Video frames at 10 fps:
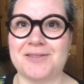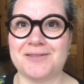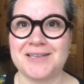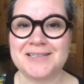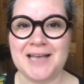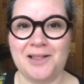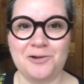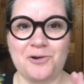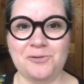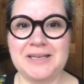this
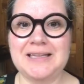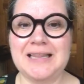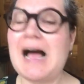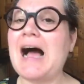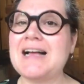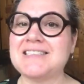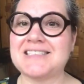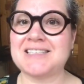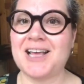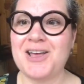color only
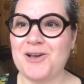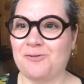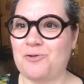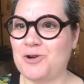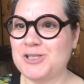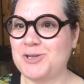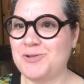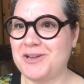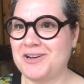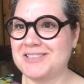lasts for 2
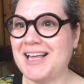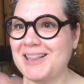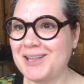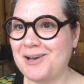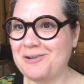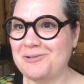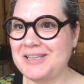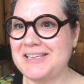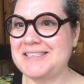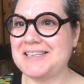years. Hello,
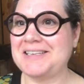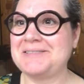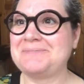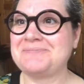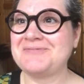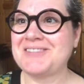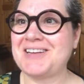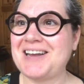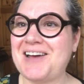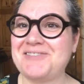Lisa.
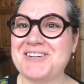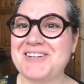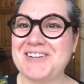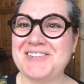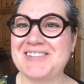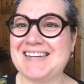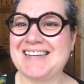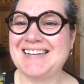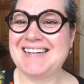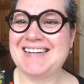Good afternoon.
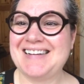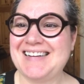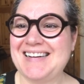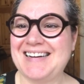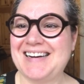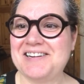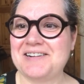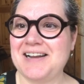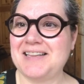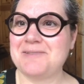All
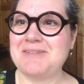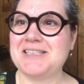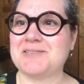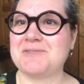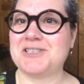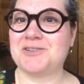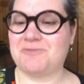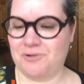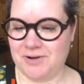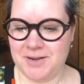right, let me
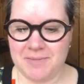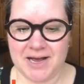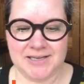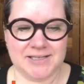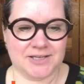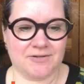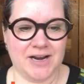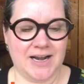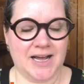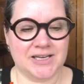switch-a-roni my
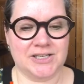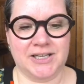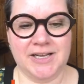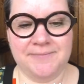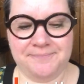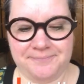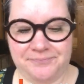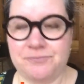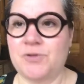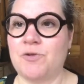screen. Actually,
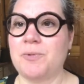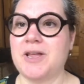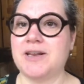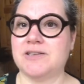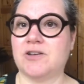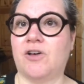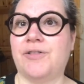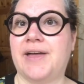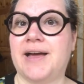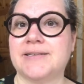before we get into all
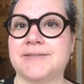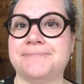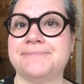that,